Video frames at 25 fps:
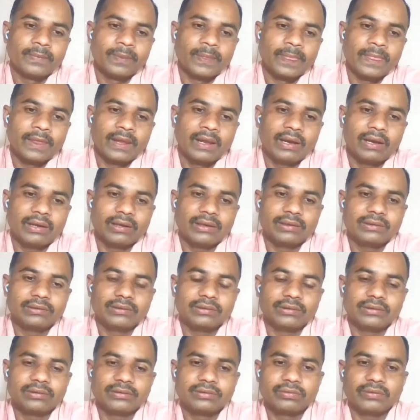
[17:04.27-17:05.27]

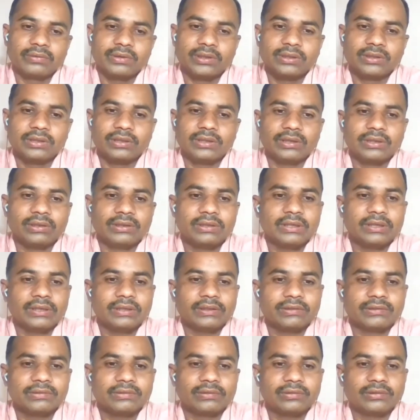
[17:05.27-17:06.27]
has 28
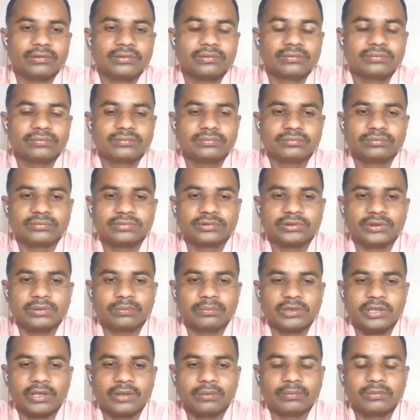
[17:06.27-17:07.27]
days, or
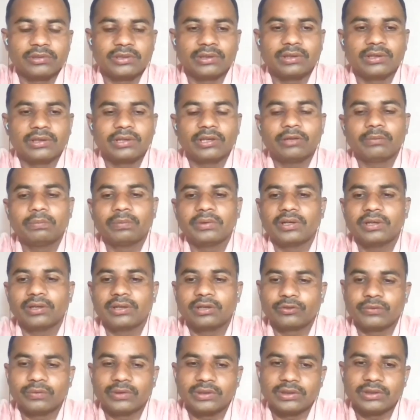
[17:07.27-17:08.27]
sometimes in leap
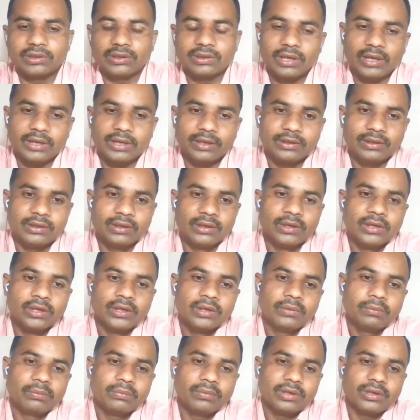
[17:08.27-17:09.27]
year 29,
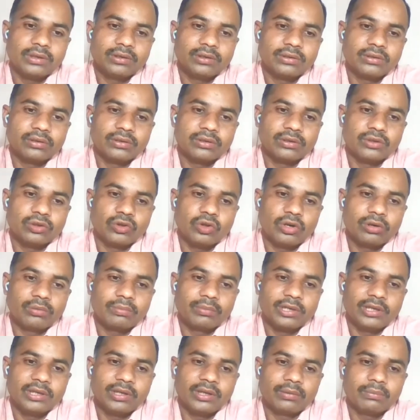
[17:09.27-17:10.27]
but
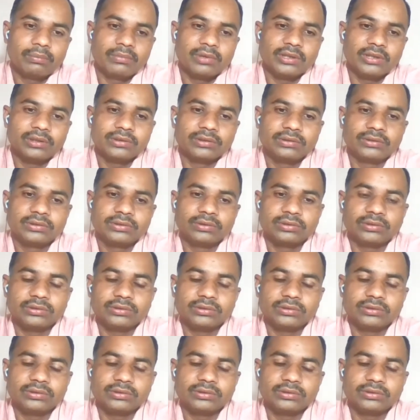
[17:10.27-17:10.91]
normally a month